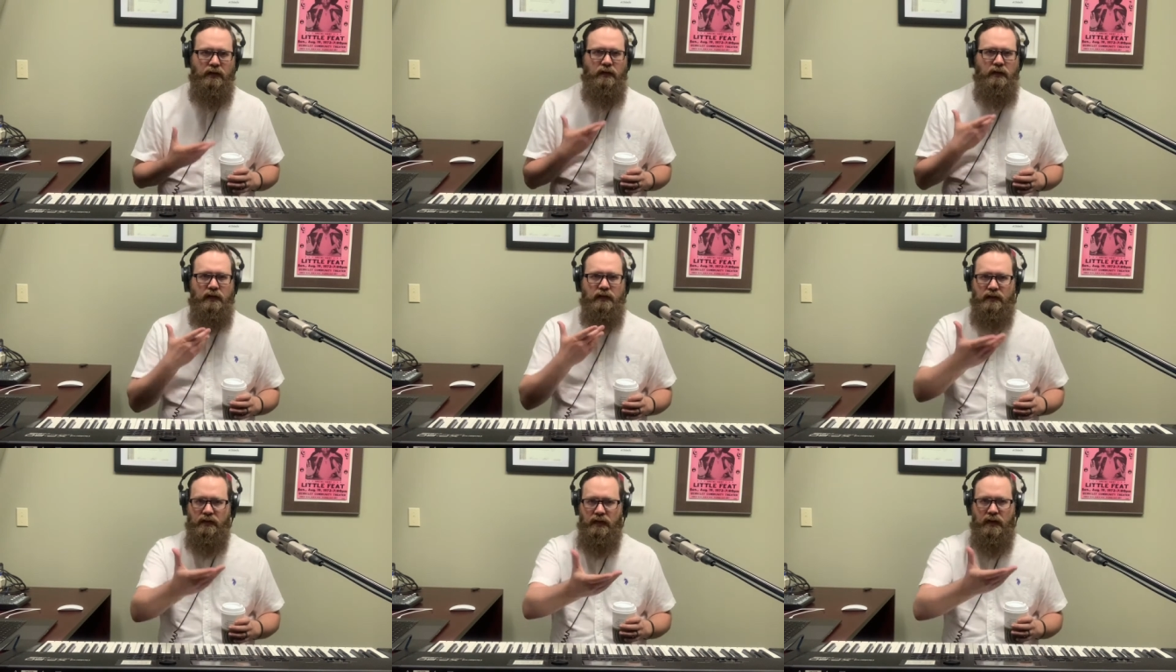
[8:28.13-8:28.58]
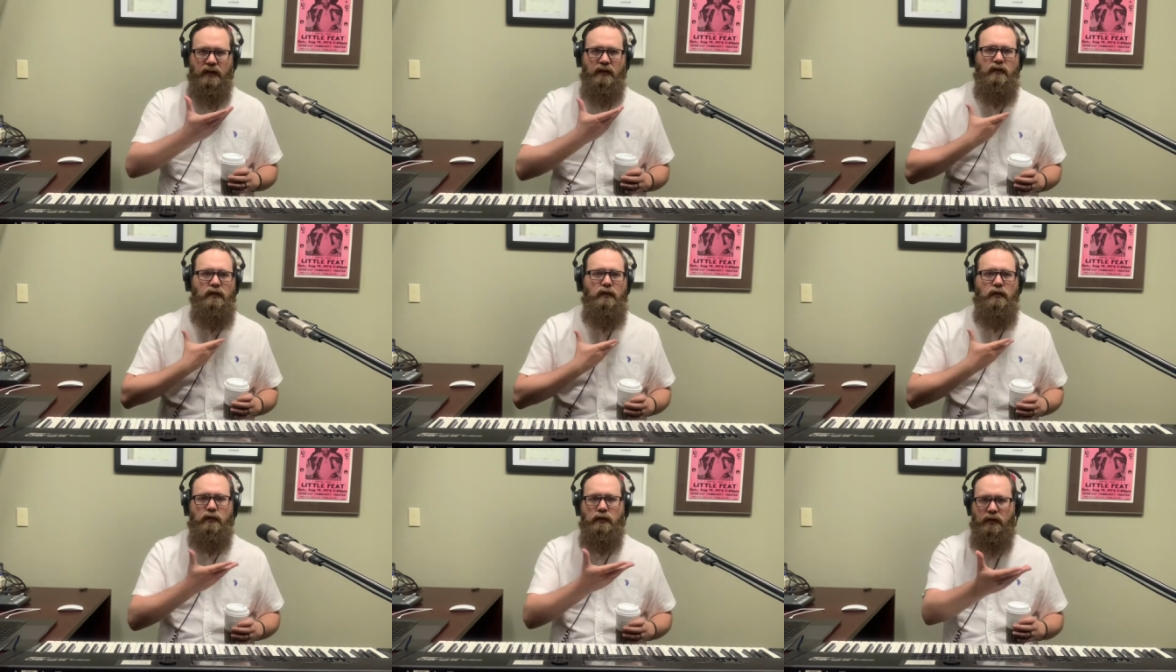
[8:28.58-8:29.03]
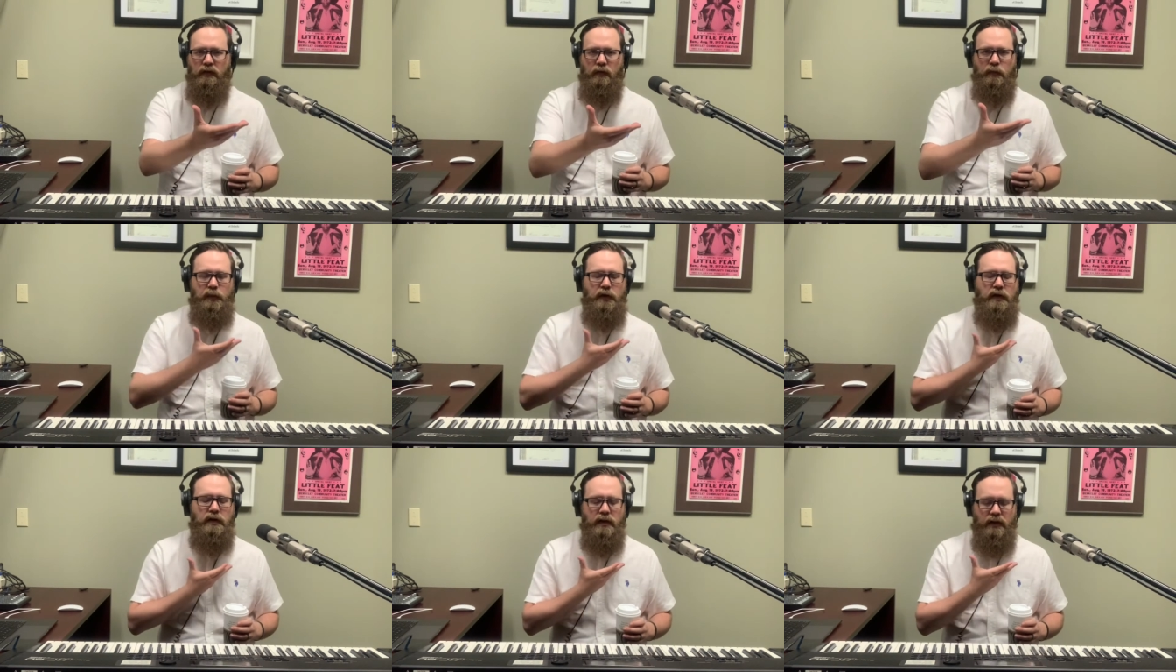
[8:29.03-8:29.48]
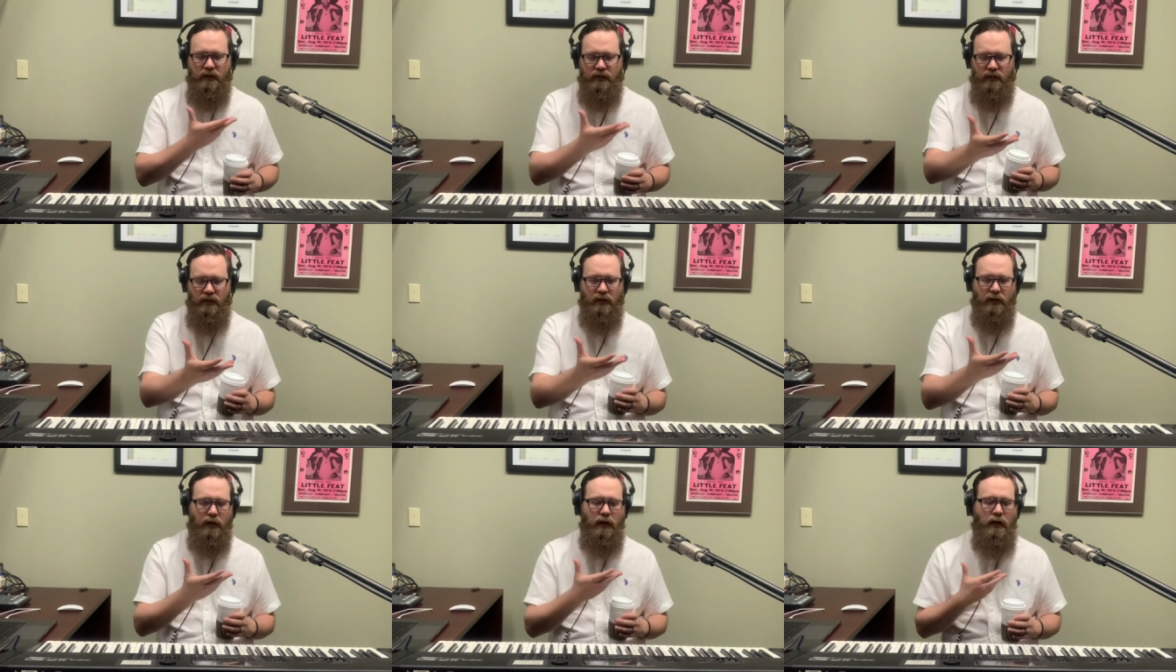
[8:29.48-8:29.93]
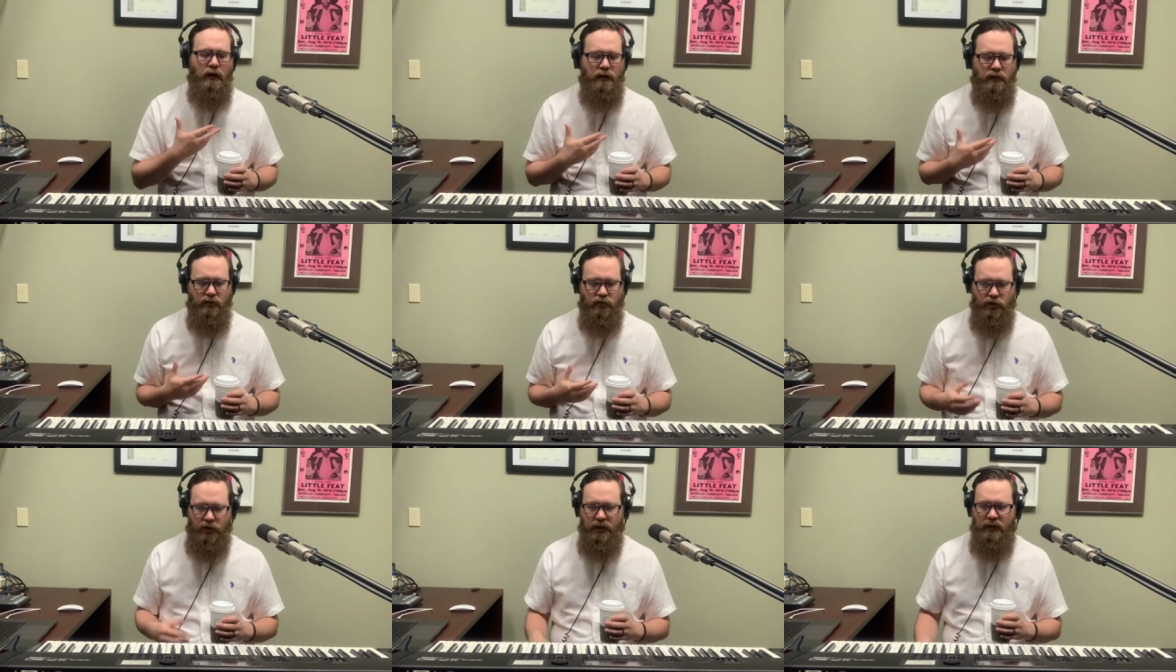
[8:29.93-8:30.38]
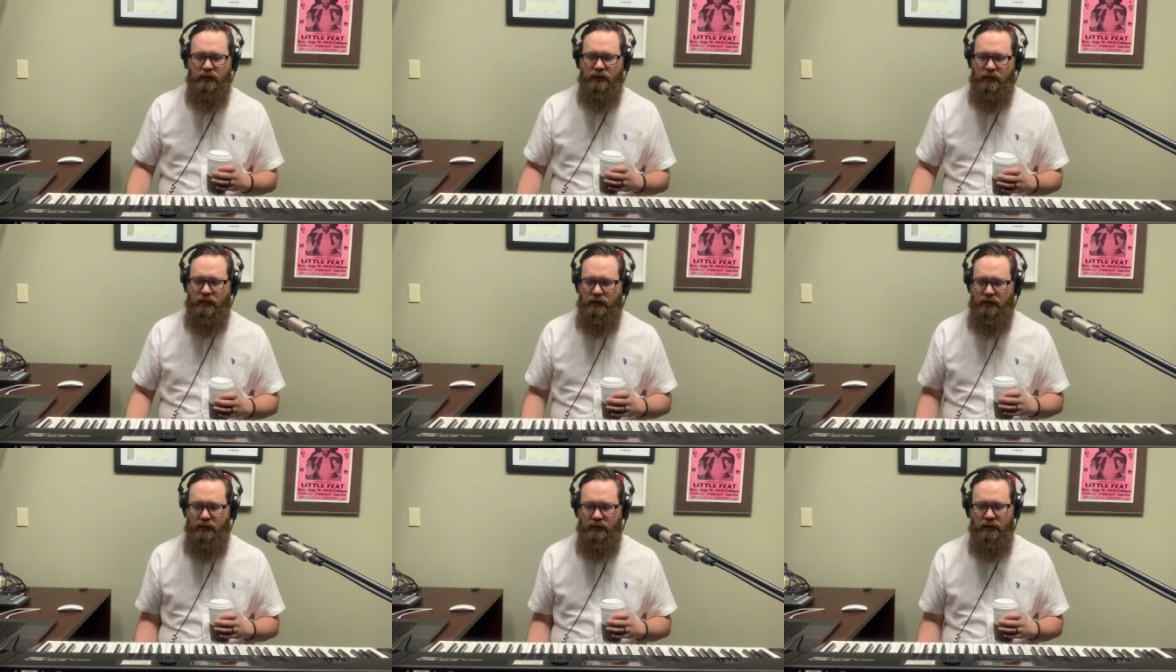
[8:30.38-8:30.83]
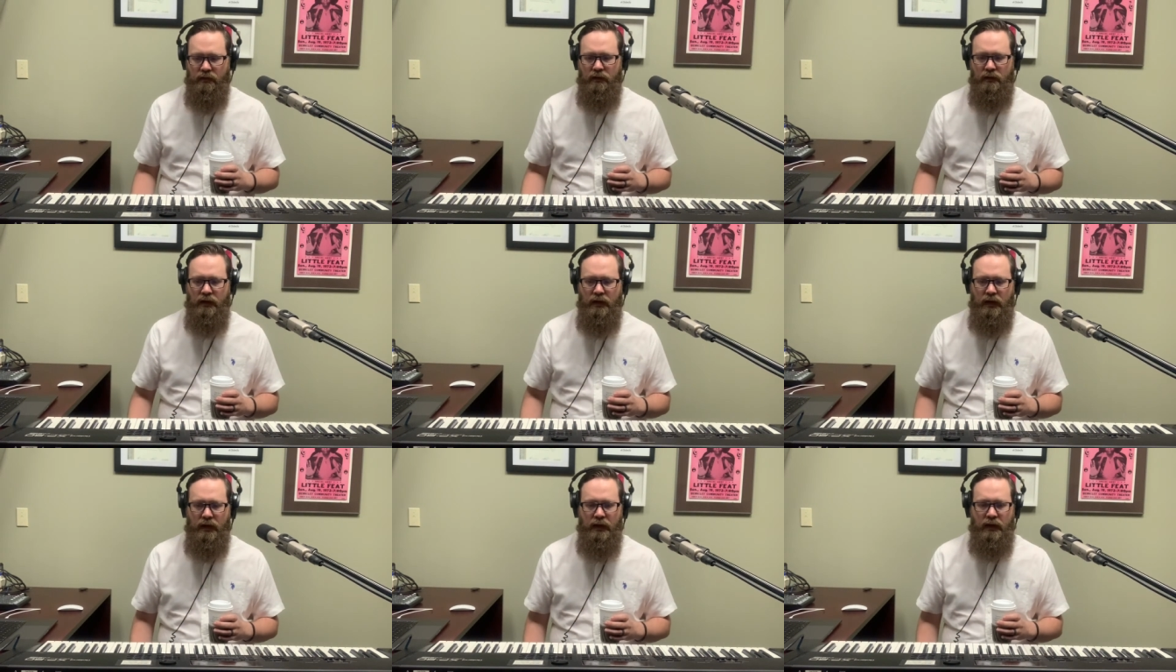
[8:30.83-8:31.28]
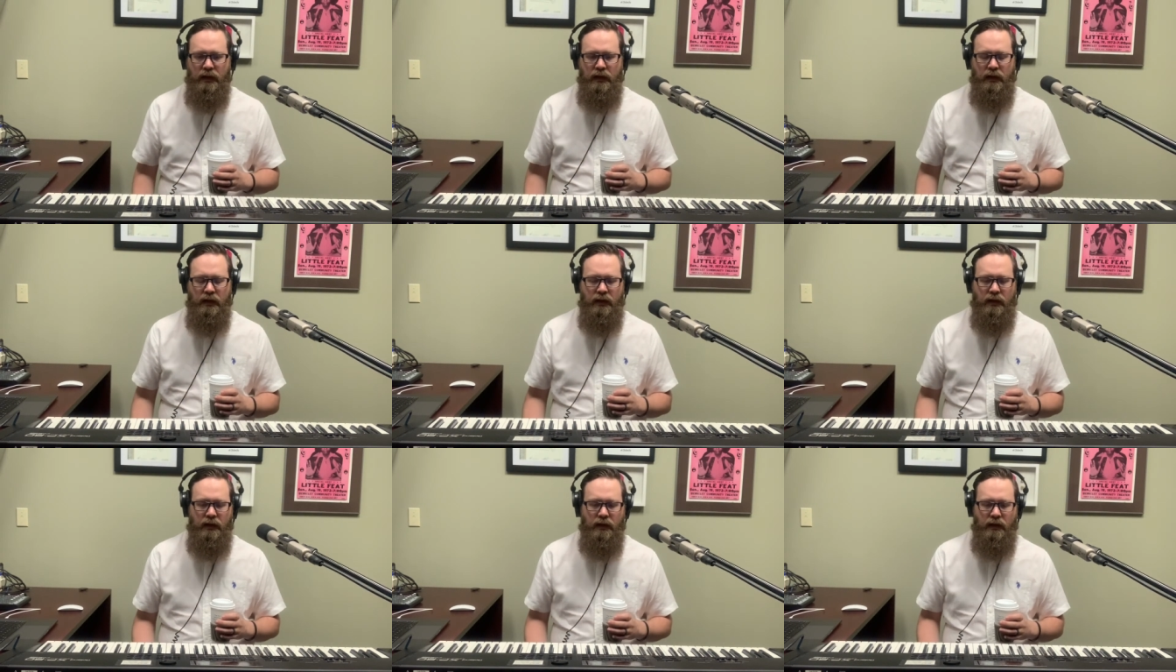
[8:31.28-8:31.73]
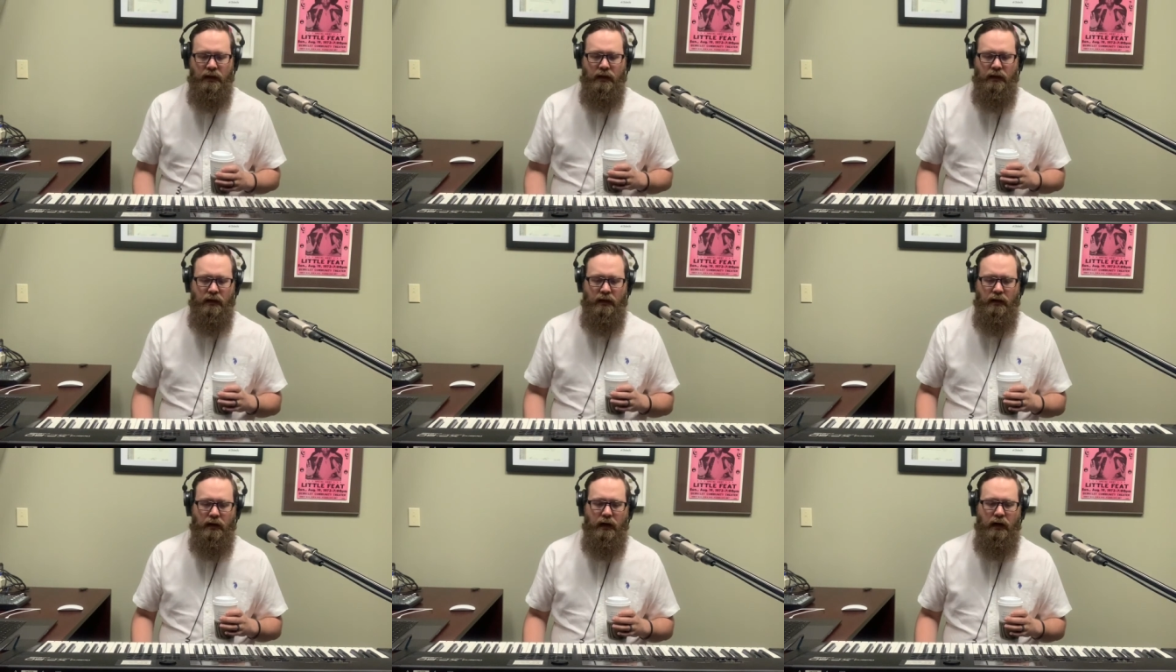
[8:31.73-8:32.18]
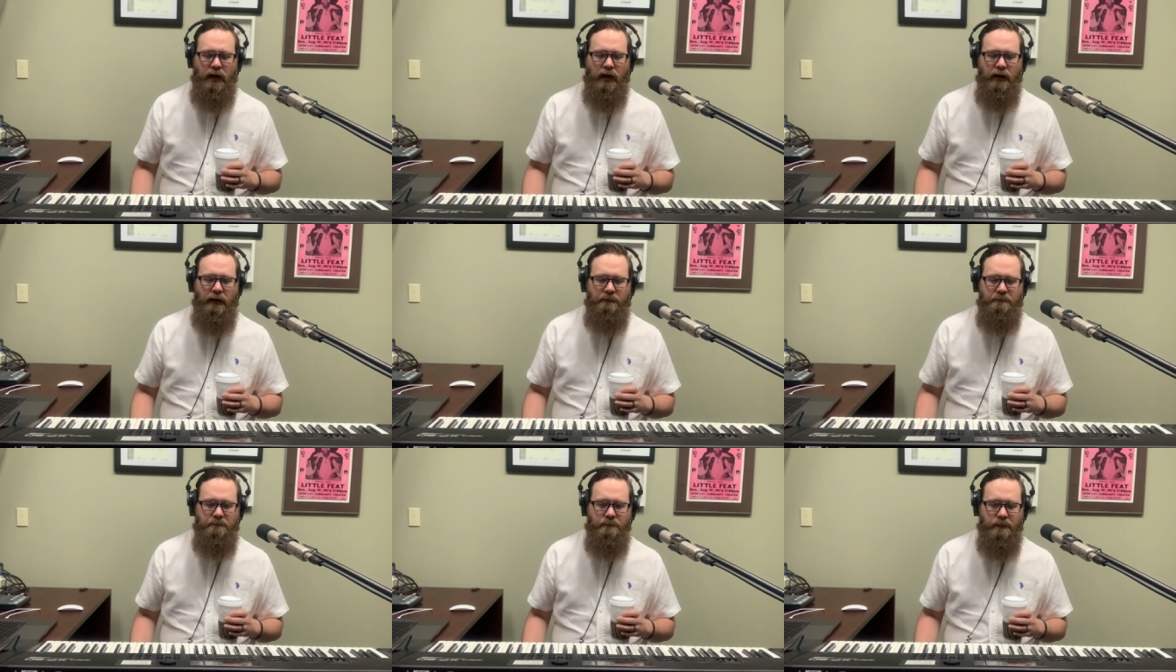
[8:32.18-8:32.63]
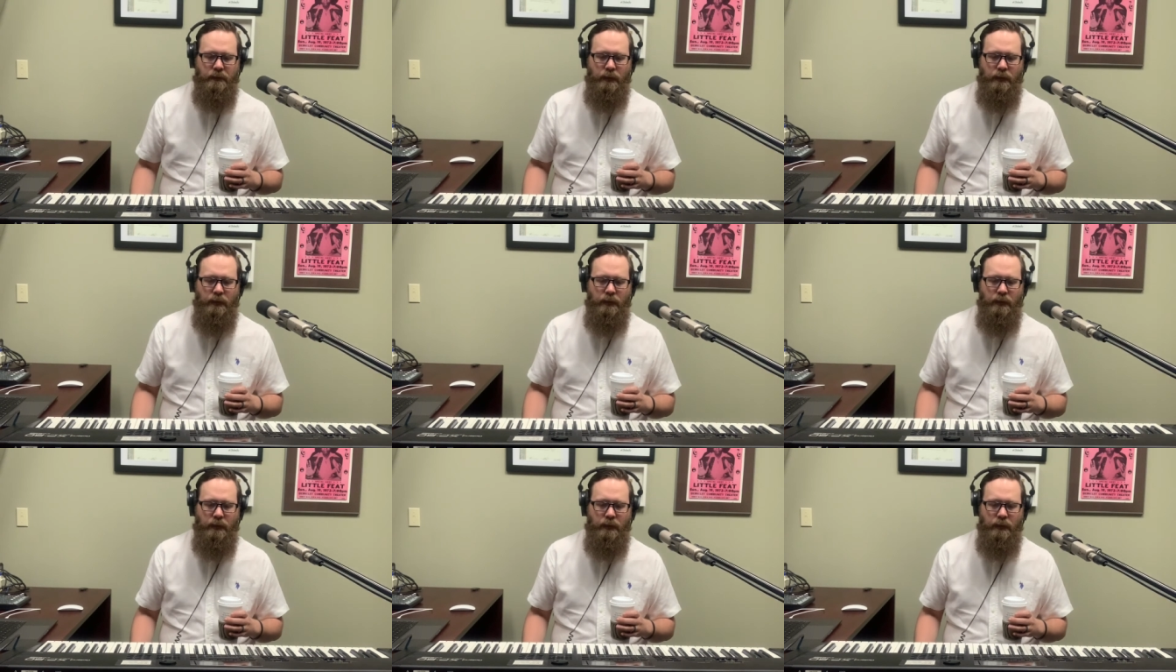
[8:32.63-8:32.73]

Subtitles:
and these things you are experiencing are Jesus. Now,